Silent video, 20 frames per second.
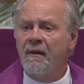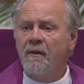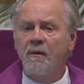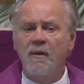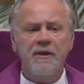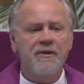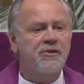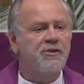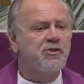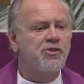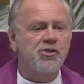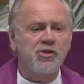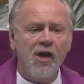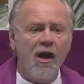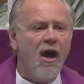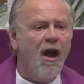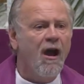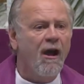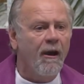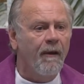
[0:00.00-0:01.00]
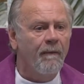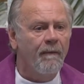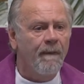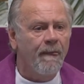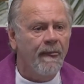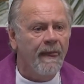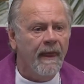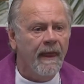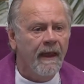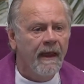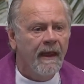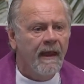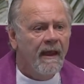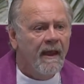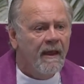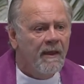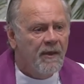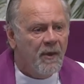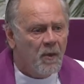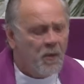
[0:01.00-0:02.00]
with charm. The